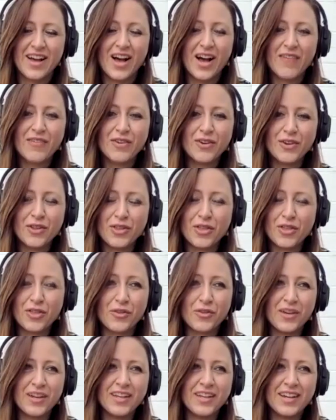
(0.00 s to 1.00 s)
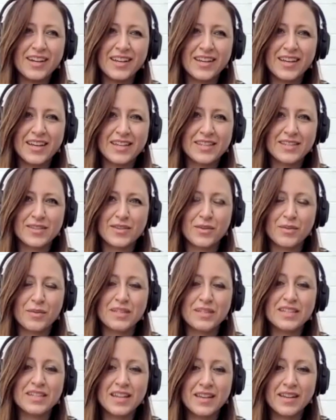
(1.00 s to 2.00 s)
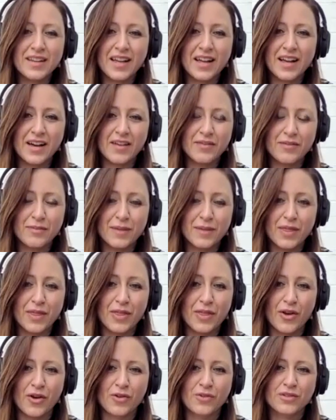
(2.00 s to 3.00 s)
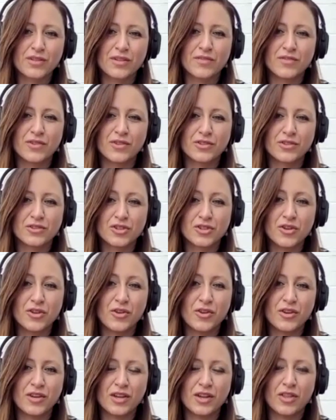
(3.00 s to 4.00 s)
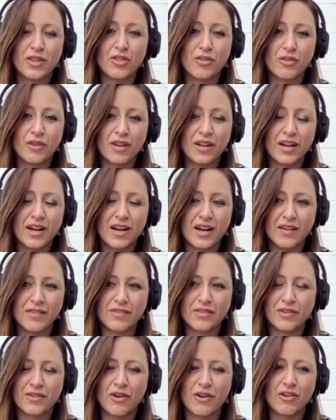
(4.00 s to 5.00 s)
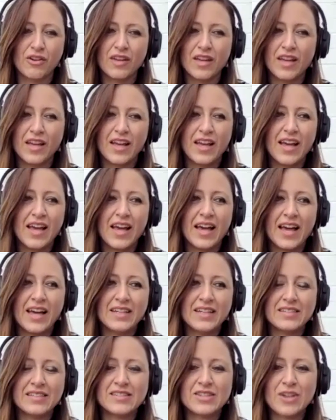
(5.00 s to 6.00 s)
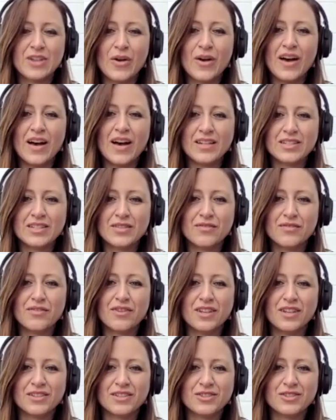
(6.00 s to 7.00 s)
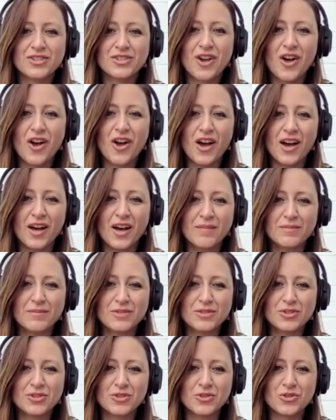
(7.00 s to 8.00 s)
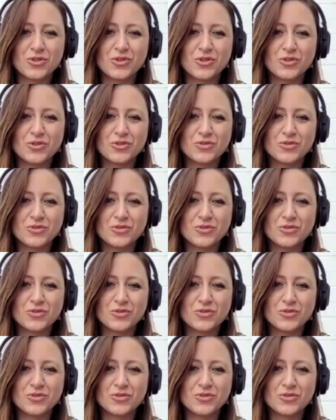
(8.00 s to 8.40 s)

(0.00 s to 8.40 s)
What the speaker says: I've got 3 young kids. I've got my 10.5-month-old, I've got a 2-year-old and a 3.5-year-old, and it's so hard to find time to